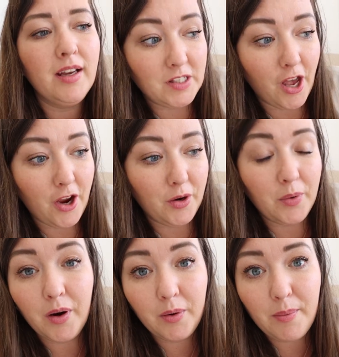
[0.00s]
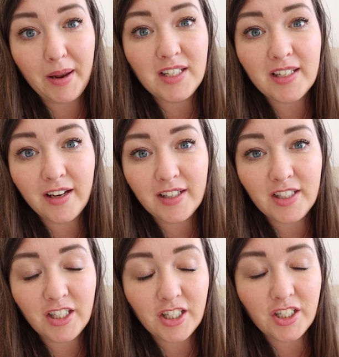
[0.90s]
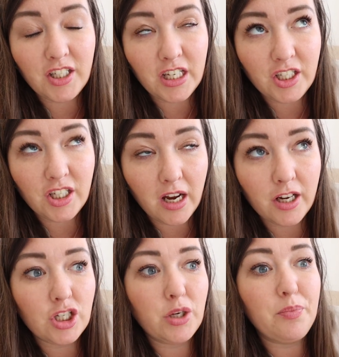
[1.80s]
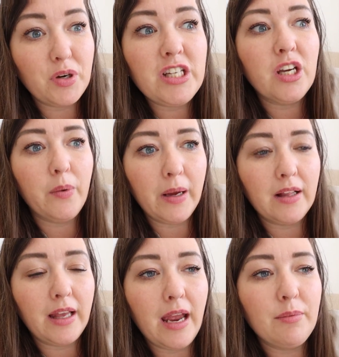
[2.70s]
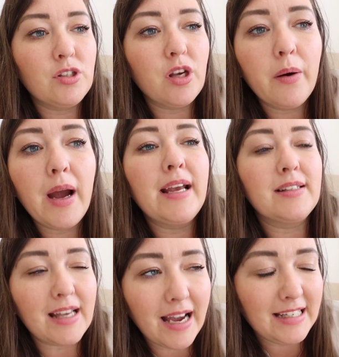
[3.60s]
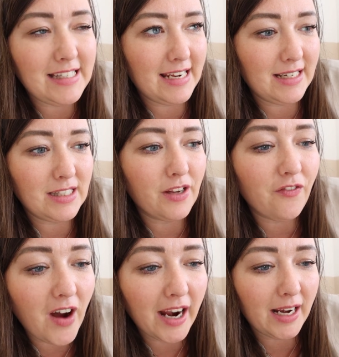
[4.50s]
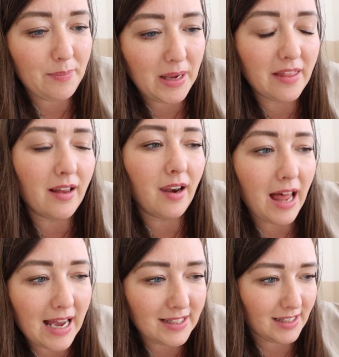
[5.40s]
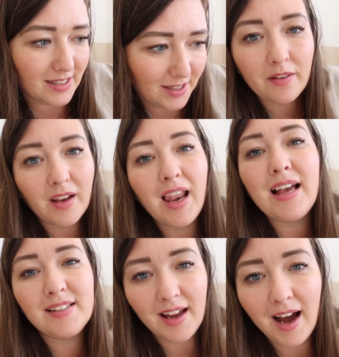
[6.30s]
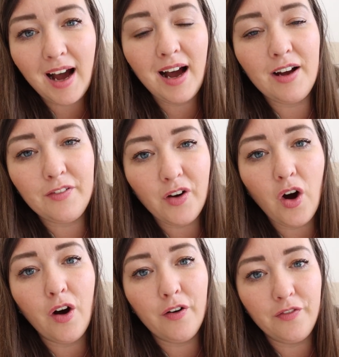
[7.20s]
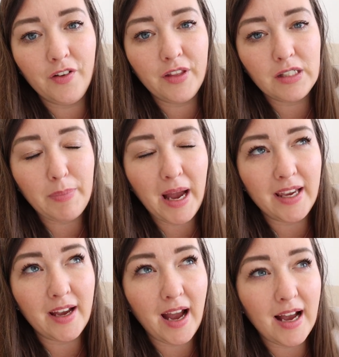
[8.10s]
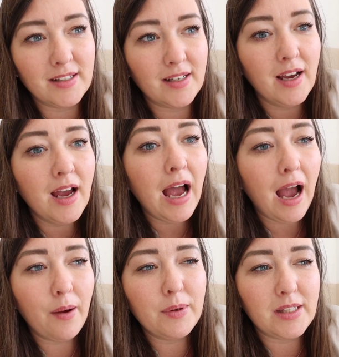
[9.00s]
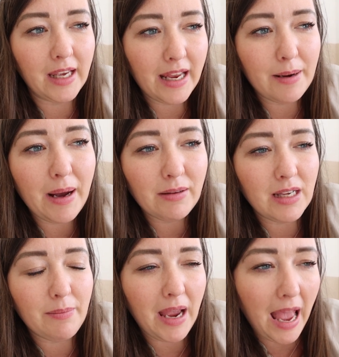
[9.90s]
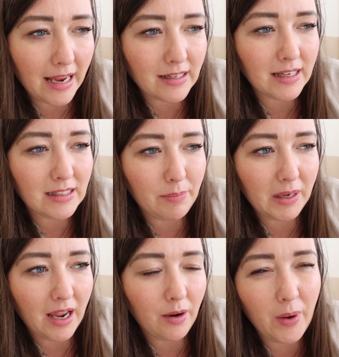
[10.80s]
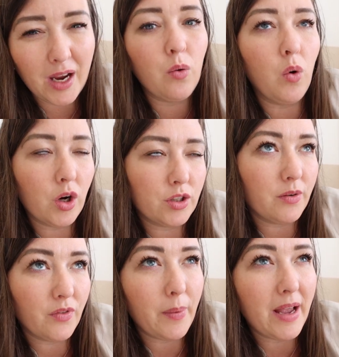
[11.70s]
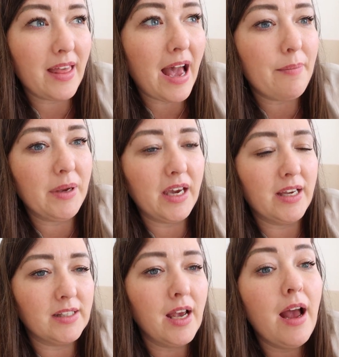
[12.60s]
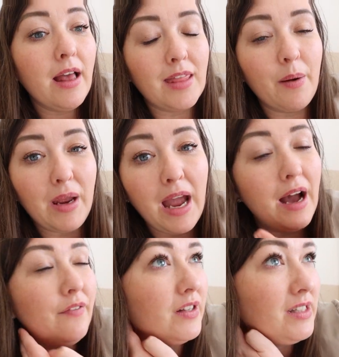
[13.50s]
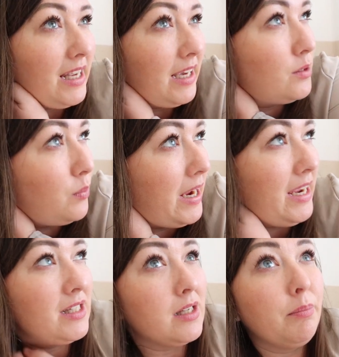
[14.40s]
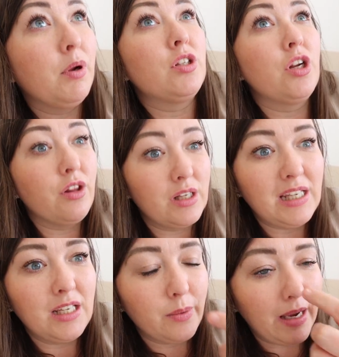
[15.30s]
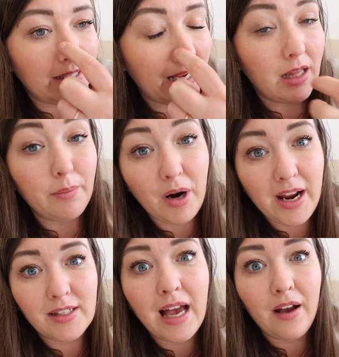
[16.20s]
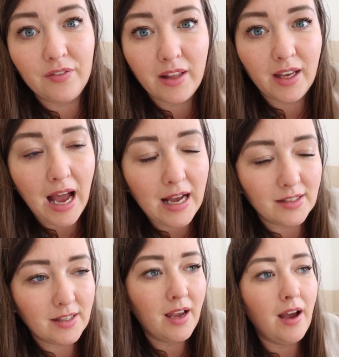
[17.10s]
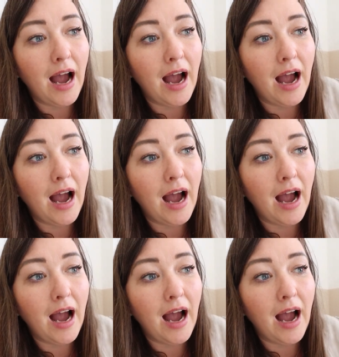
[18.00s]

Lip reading: So we managed to get discharged pretty quickly. I'm so excited to finally be in the last half of the Spica cast. I was thinking about it in my head, has it been like we're quarter of the way there? Because then we have 6 weeks plus another 6 weeks in the brace after the cast.